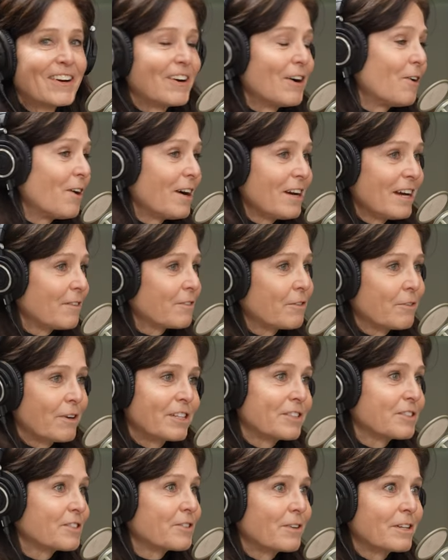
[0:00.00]
Oh, I have
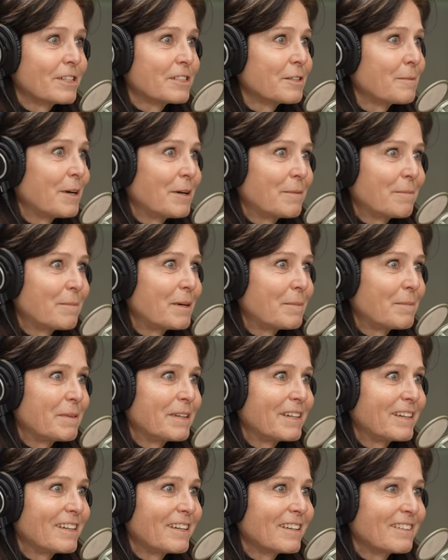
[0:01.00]
great stories about
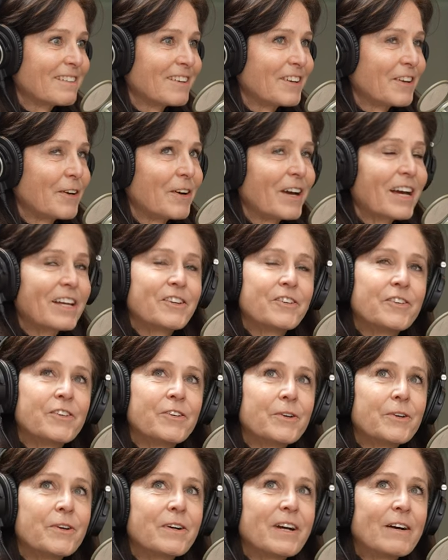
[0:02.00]
prepping. You know, I had to
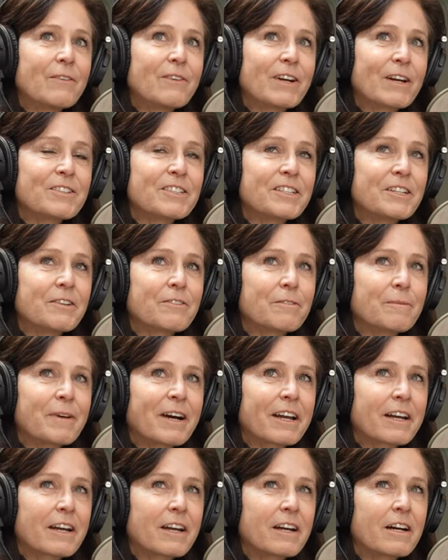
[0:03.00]
do when I was at
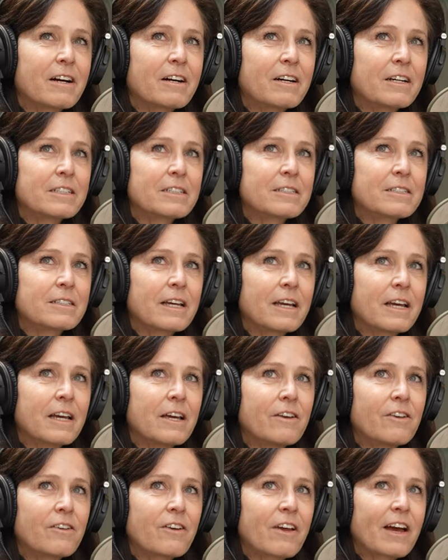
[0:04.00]
Informatica on
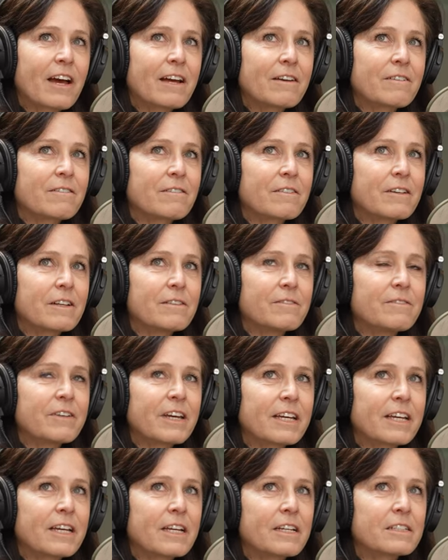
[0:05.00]
stage at in
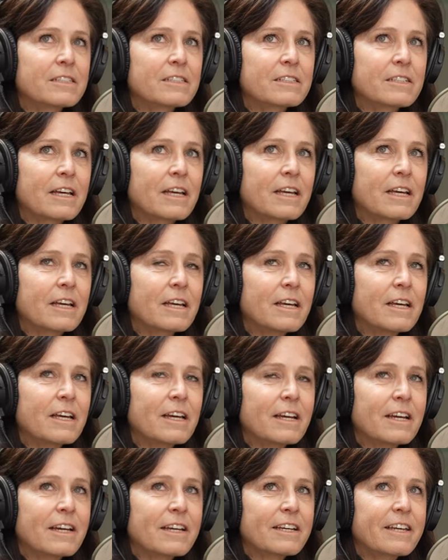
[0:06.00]
Vegas.
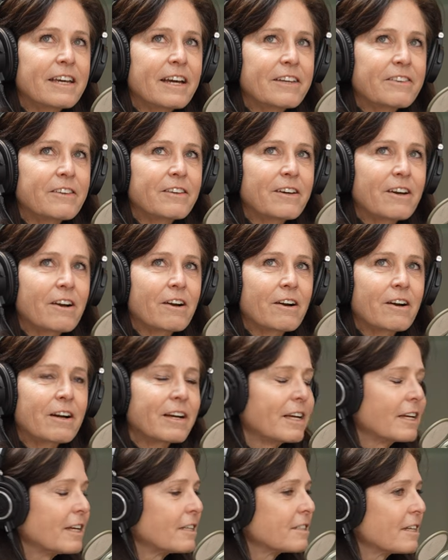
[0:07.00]
Get there,
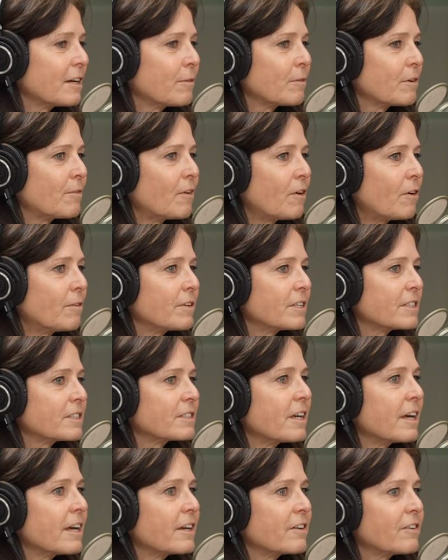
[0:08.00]
and it's a revolving
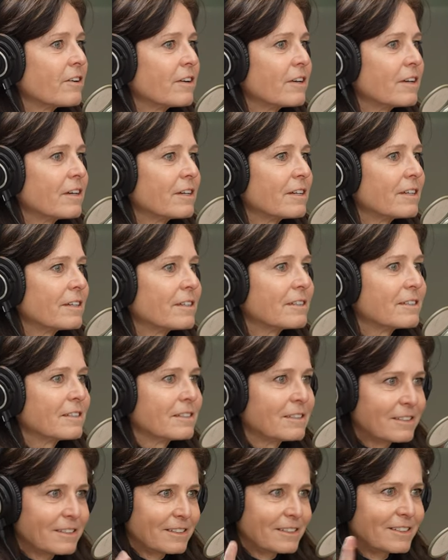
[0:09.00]
stage.
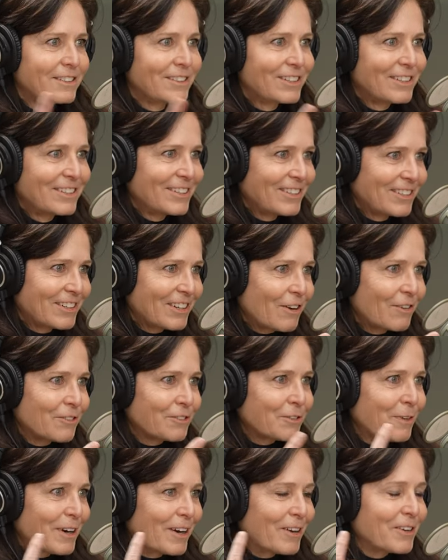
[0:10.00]
It
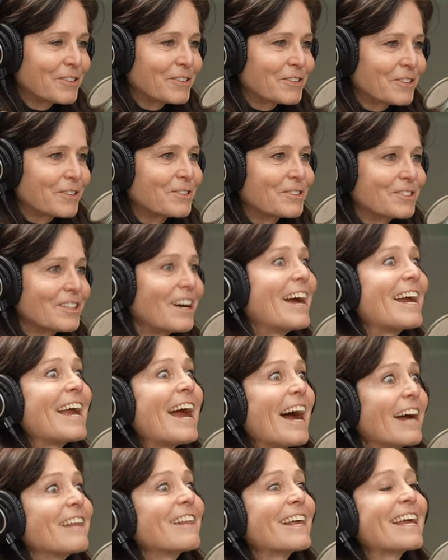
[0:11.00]
goes around in circles.
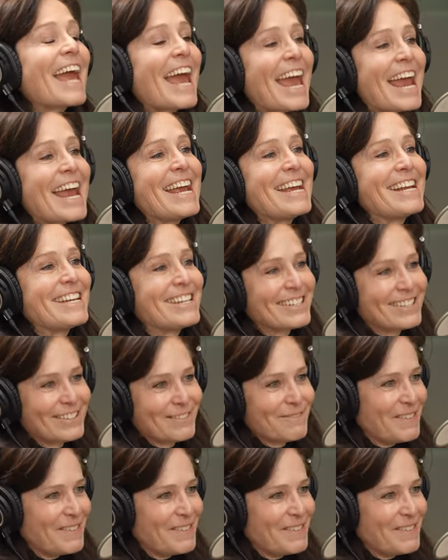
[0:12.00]
I, I like hate.